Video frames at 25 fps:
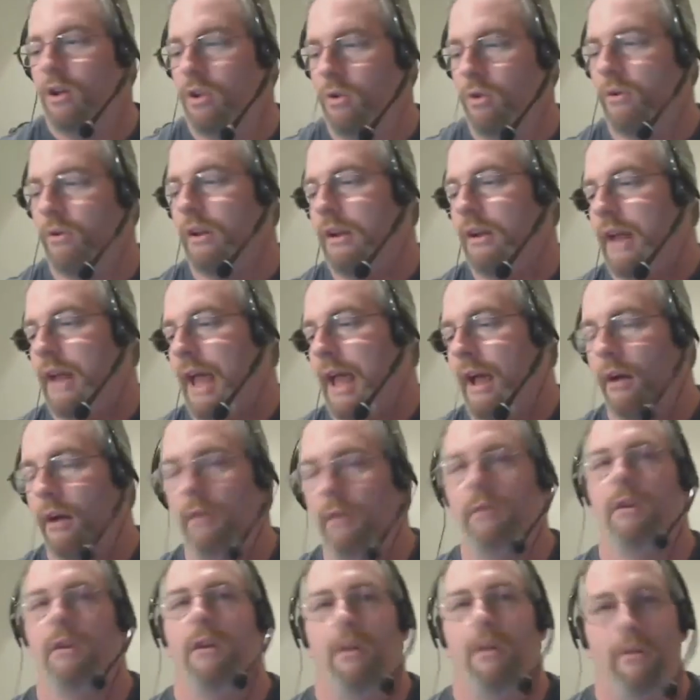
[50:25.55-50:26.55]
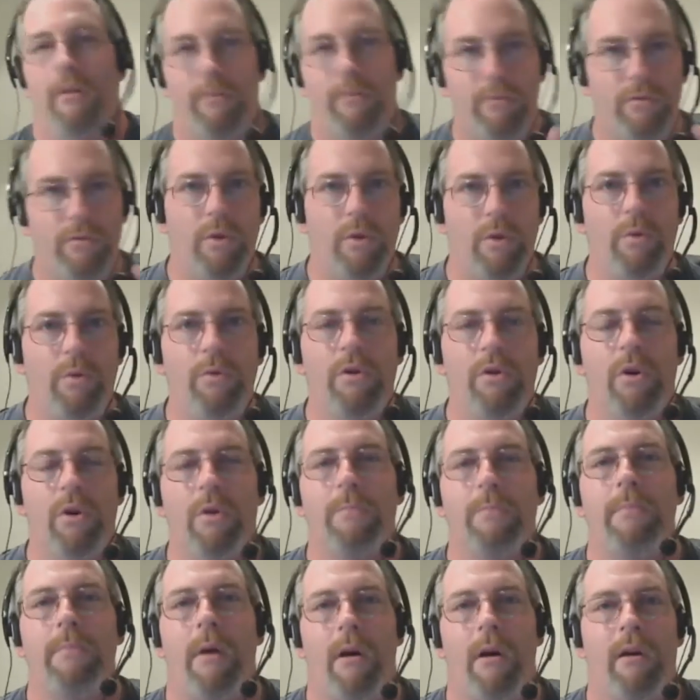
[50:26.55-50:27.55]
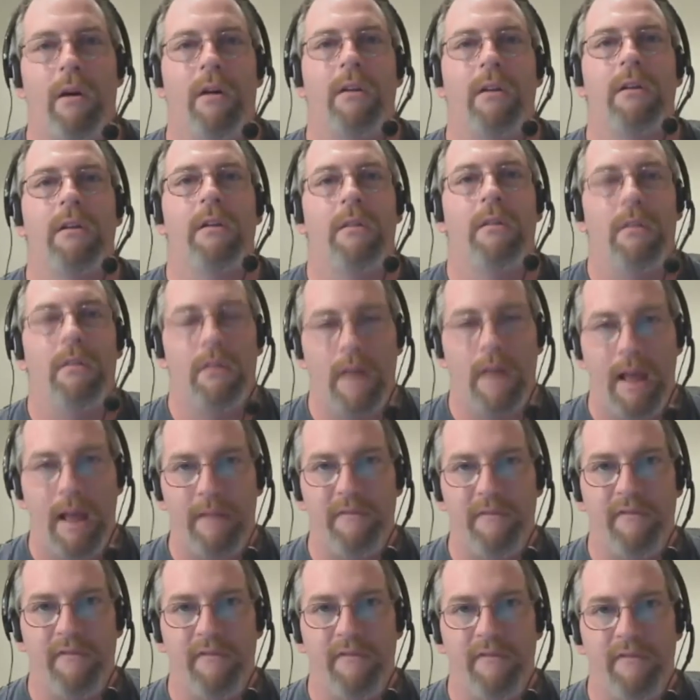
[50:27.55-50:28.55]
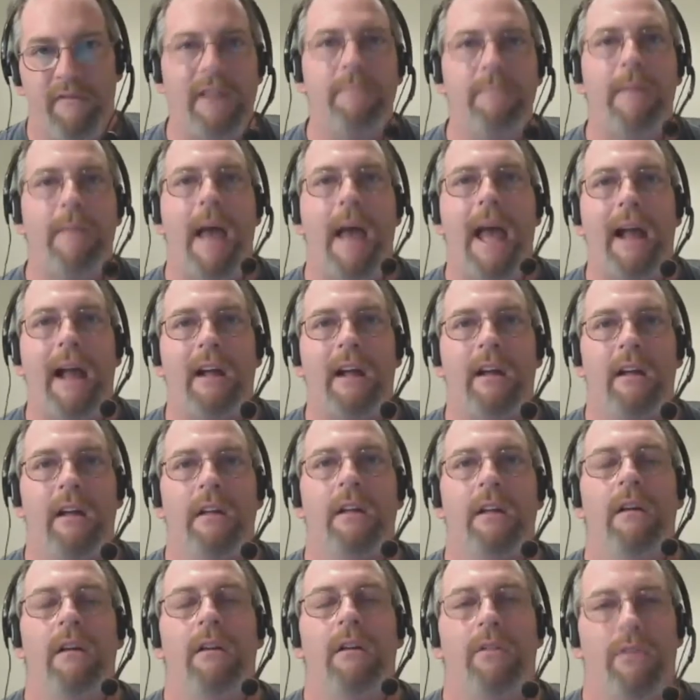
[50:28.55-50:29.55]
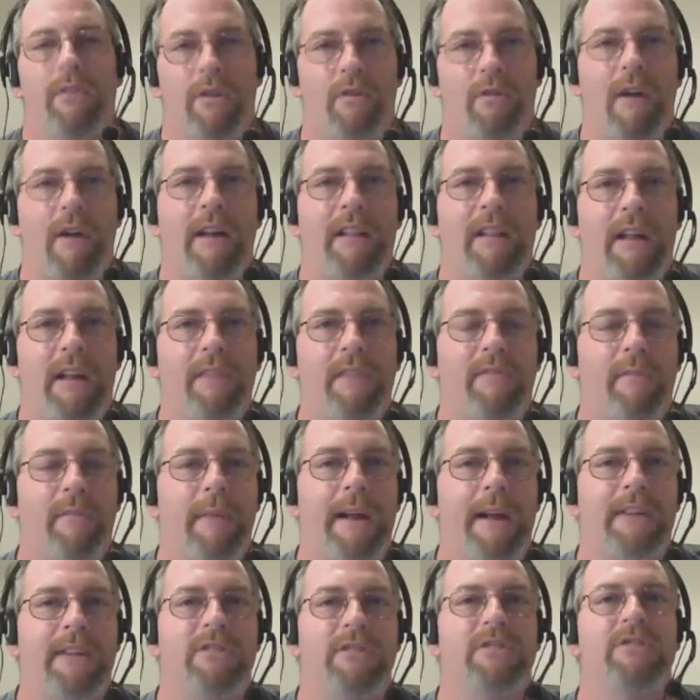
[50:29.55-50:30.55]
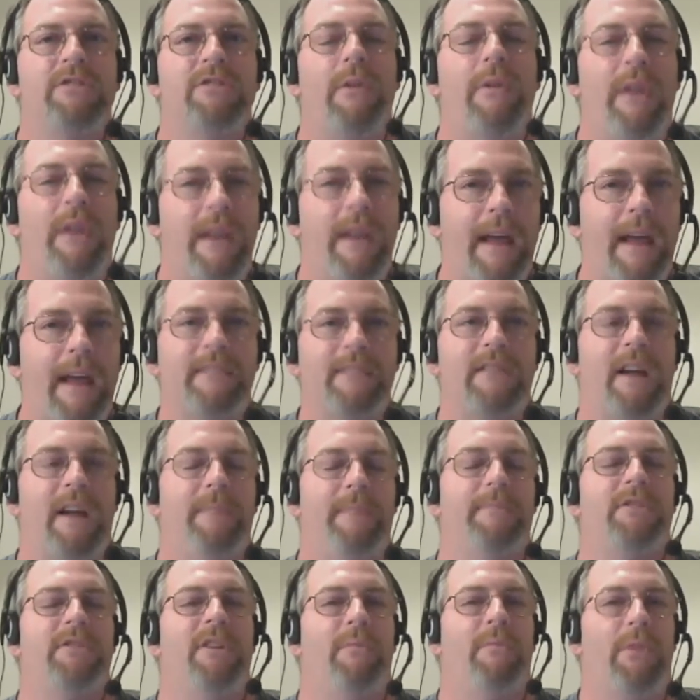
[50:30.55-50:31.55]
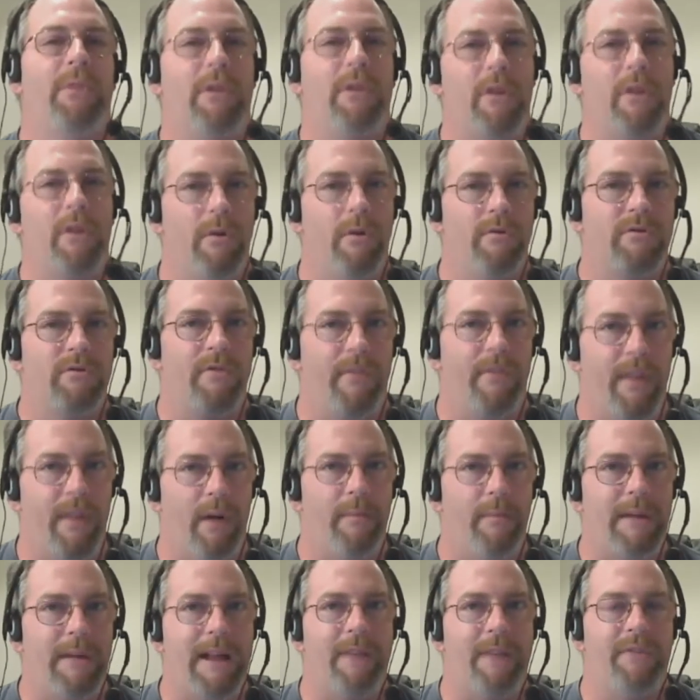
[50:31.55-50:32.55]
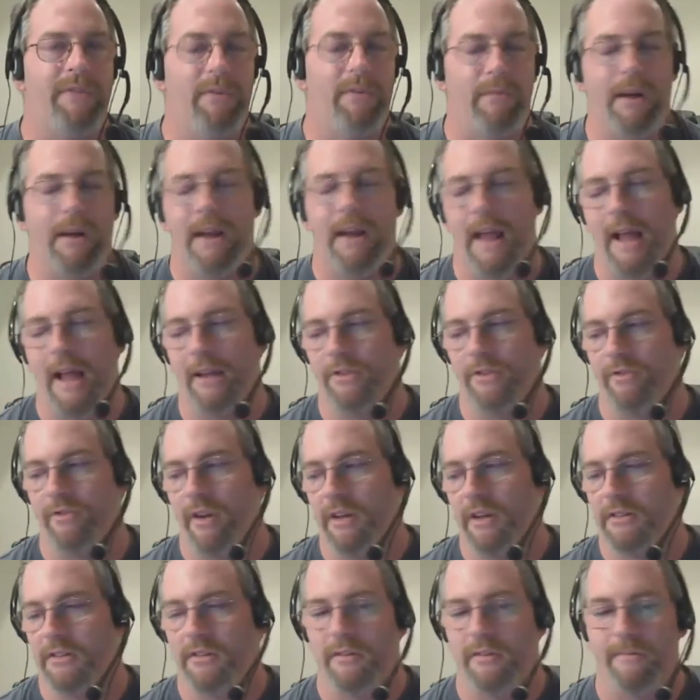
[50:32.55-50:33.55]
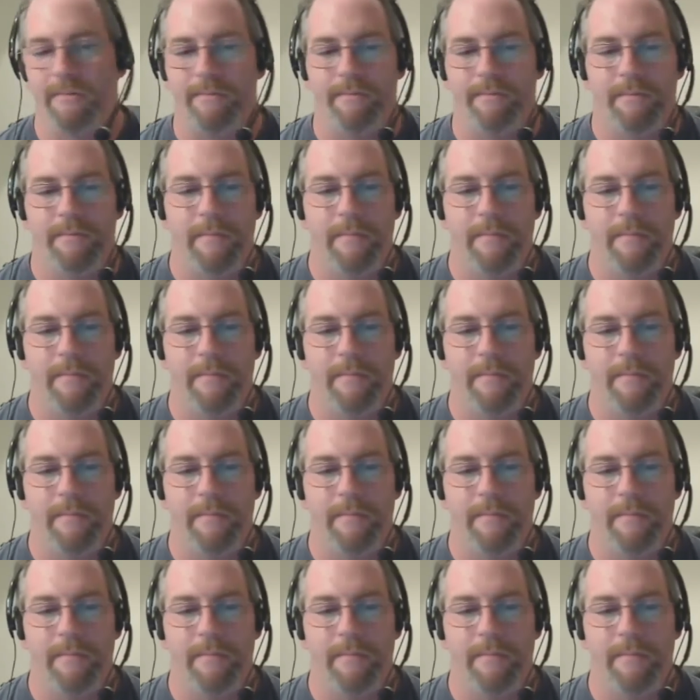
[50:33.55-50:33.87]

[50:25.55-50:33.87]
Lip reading: you can now do your part and feed back correct information so the next time someone goes, they'll be at the right address.